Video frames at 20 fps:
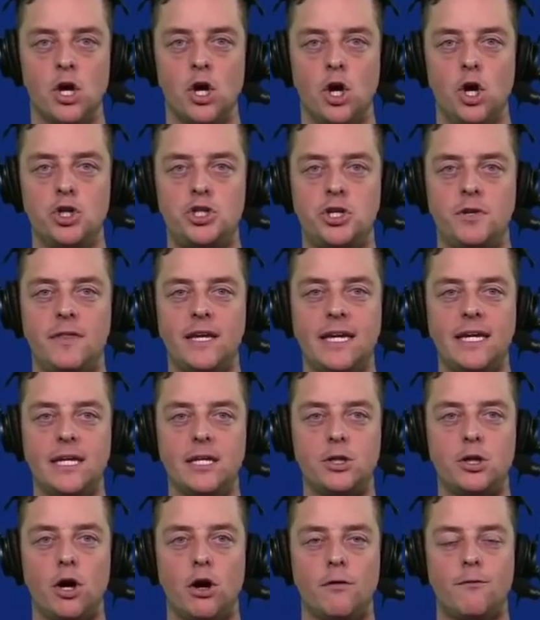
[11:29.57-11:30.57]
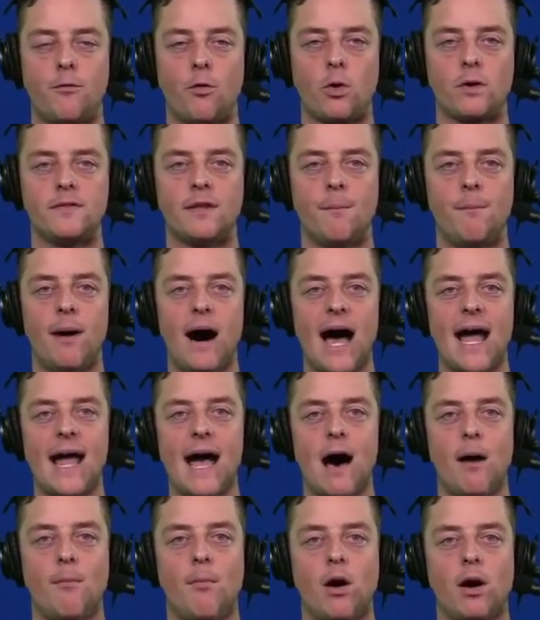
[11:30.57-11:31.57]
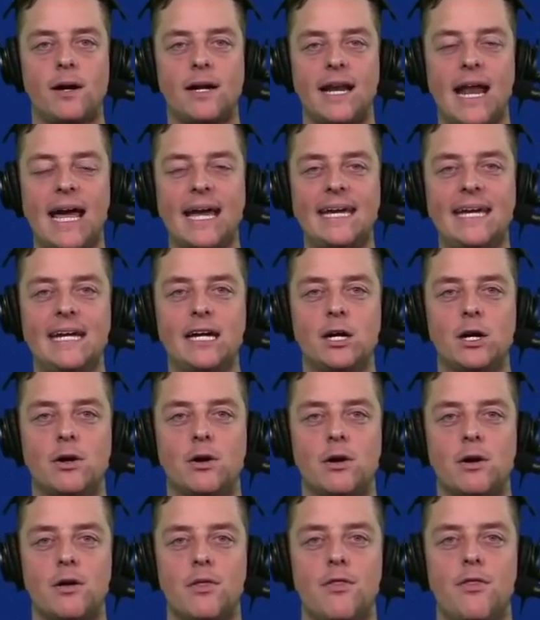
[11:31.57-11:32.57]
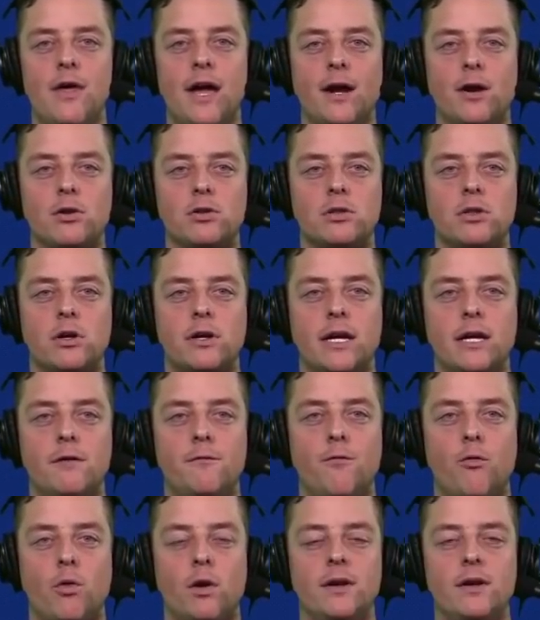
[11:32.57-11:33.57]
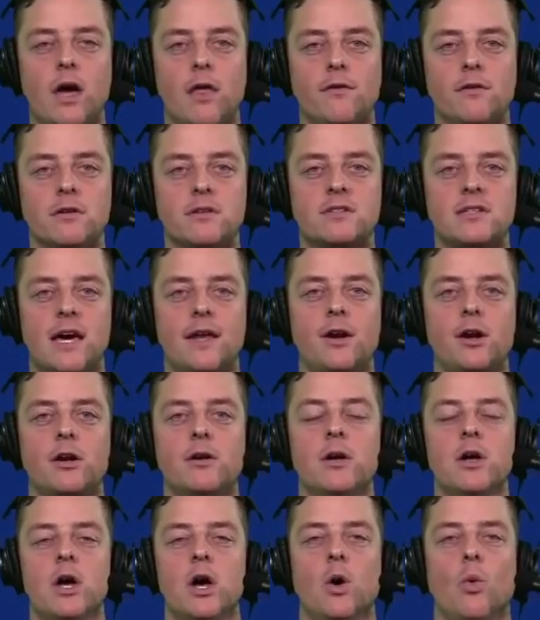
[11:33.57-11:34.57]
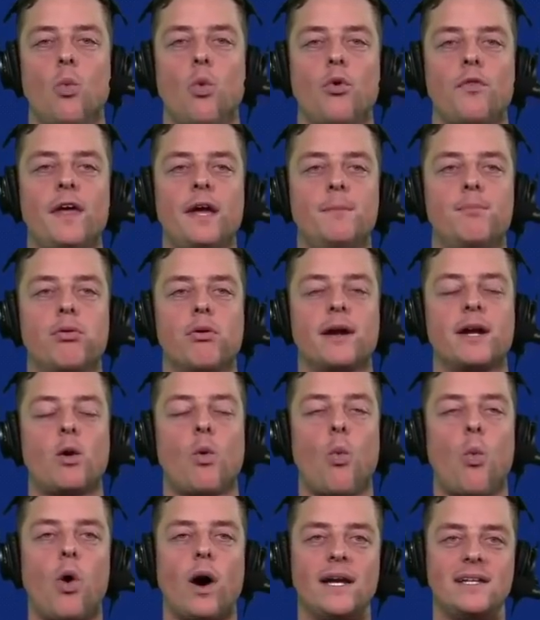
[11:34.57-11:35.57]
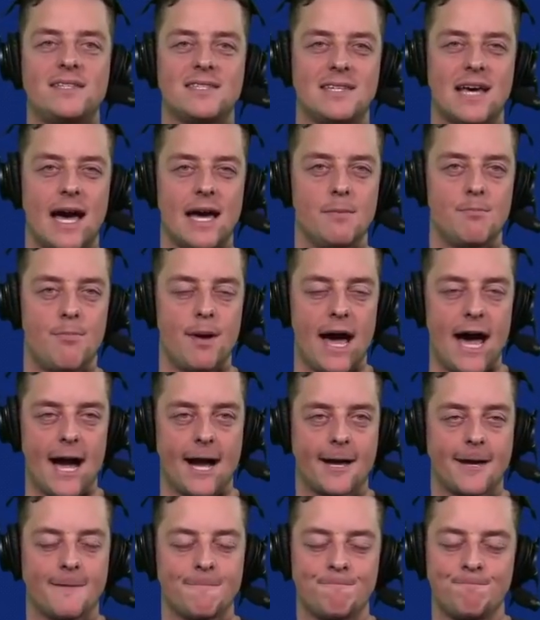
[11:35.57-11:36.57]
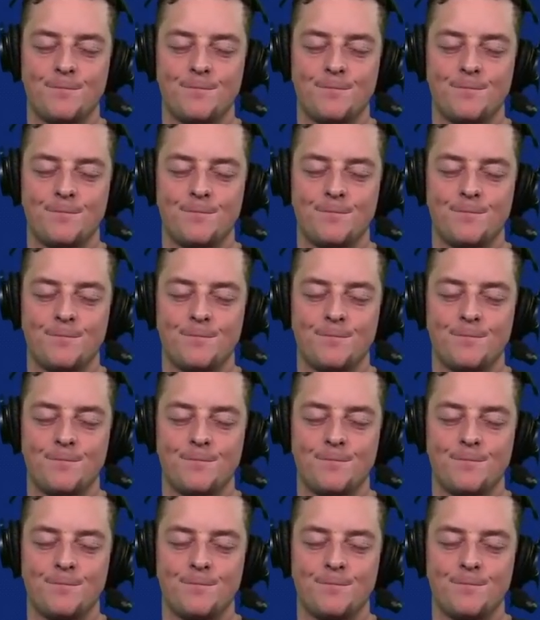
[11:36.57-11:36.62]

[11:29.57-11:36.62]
Who should the Heat go for in the buyout market? I hear they are looking for another center. Will they bring Whiteside back?